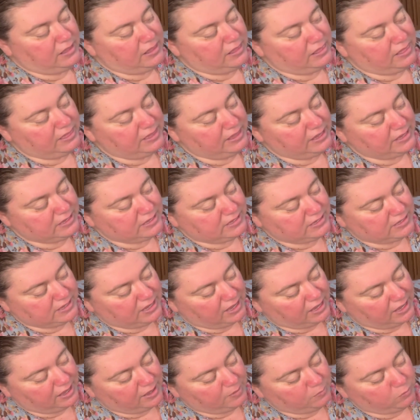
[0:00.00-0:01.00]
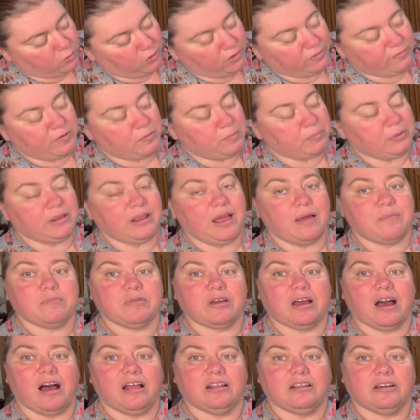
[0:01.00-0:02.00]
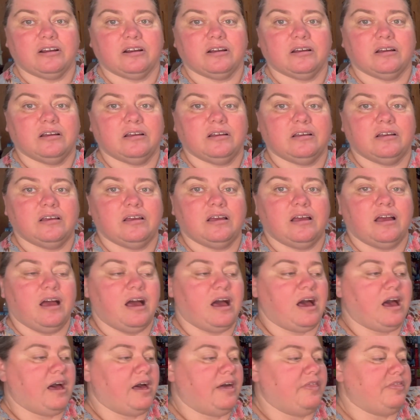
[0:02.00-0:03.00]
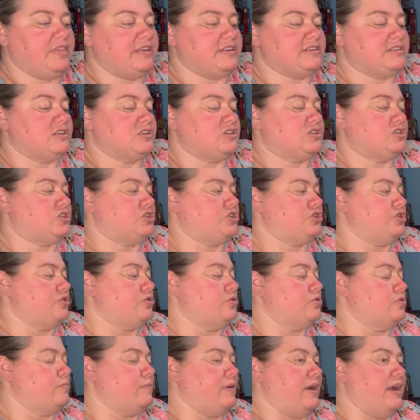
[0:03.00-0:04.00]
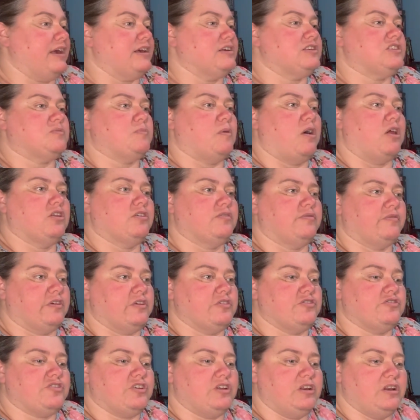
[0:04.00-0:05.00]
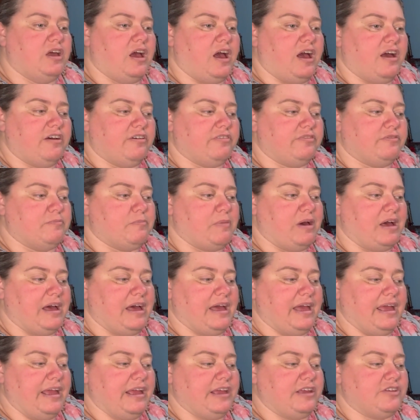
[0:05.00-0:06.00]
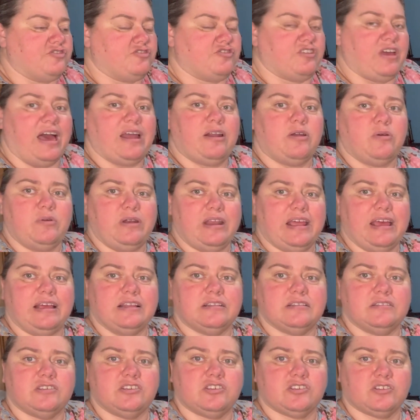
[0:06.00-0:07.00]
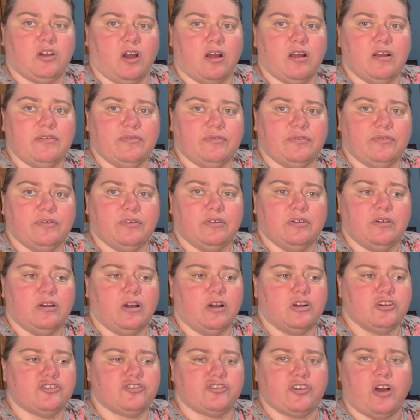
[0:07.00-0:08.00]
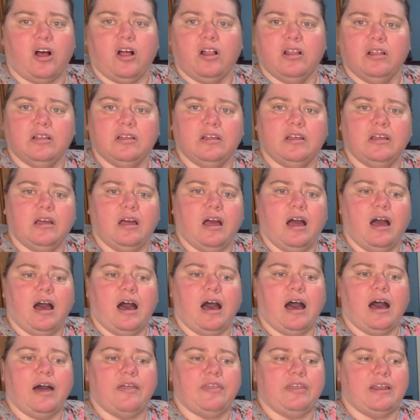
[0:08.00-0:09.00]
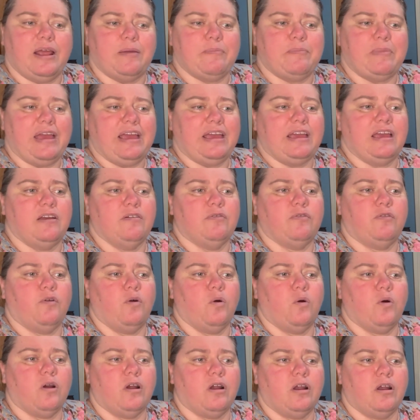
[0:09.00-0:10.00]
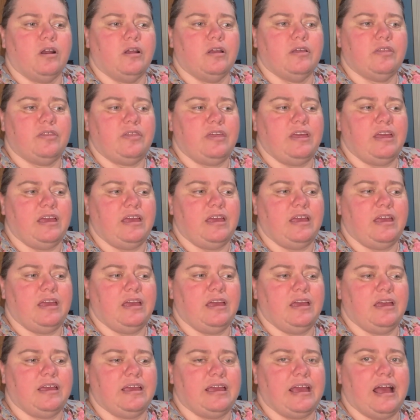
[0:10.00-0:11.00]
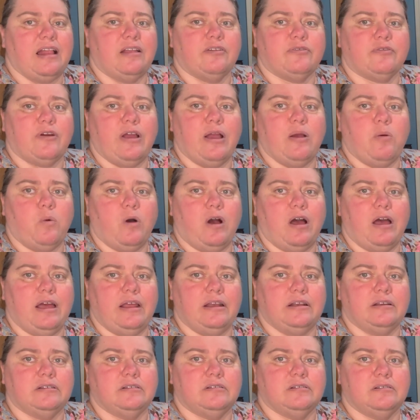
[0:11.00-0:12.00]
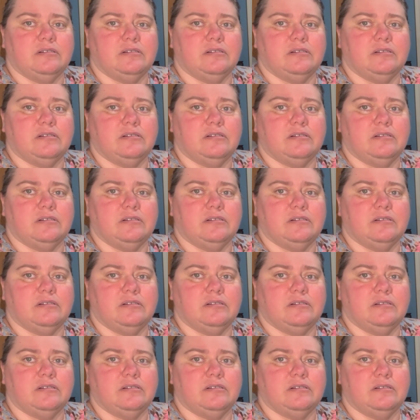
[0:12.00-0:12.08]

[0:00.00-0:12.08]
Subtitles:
this more of a plum color. This is to make a smaller version of my shadow knit scarf or shawl that I'm making for the Gallifrey One